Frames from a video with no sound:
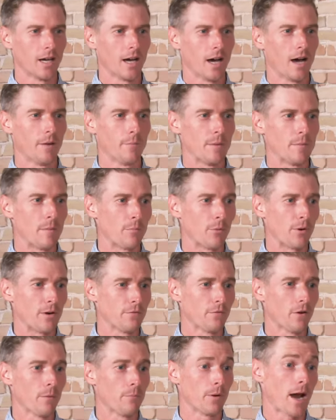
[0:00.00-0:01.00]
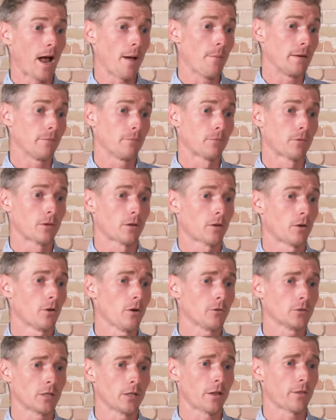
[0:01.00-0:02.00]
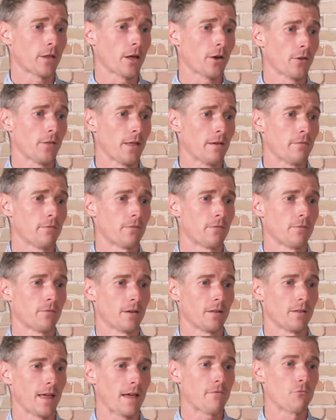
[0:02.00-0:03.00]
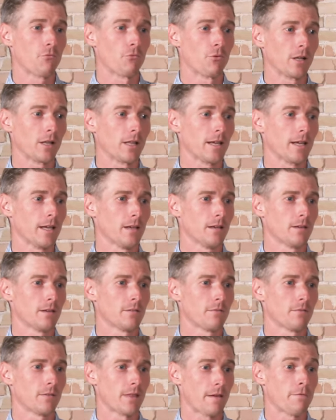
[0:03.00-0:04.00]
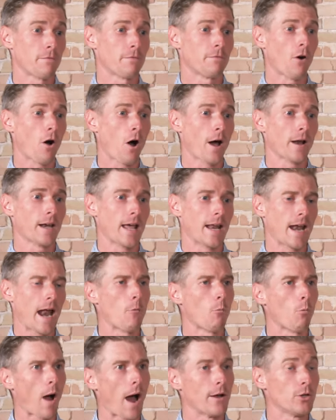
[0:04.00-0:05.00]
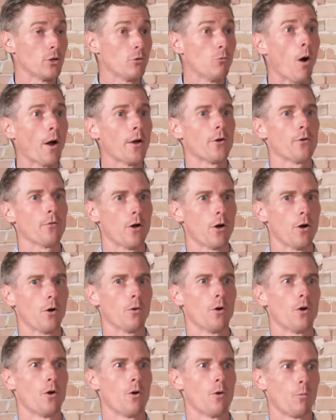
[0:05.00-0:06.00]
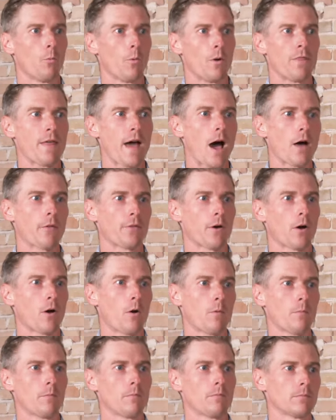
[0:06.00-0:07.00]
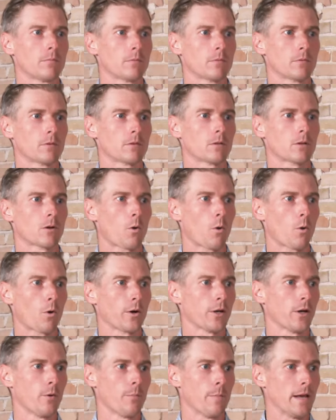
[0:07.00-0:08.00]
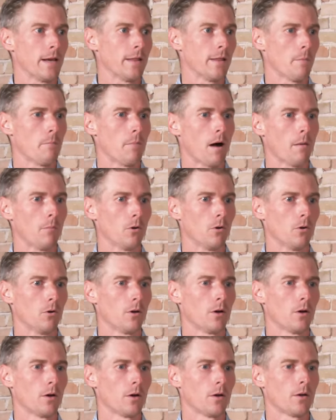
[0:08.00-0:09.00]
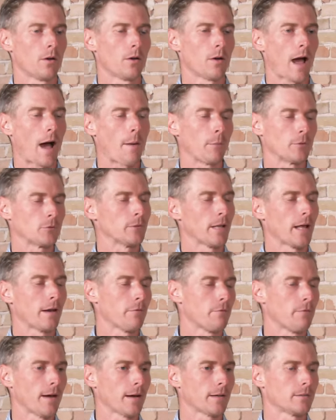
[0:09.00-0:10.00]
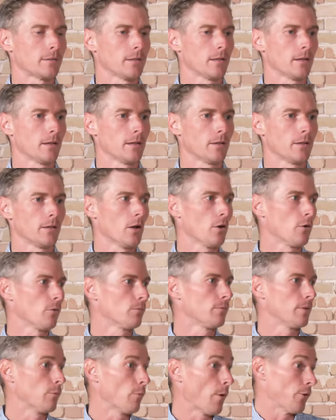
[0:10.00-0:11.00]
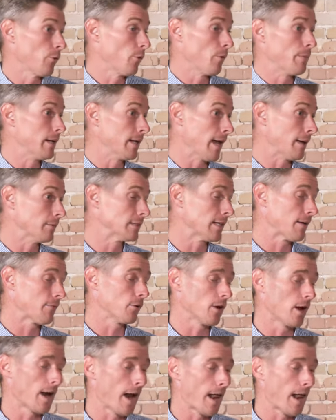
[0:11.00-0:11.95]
It'd be pretty fun. But I mean, kudos to the Thunder. They've really fought. And I do wonder though, without the home court, you know, being in the bubble, how much would that affect, you know, whether it would be game seven or not.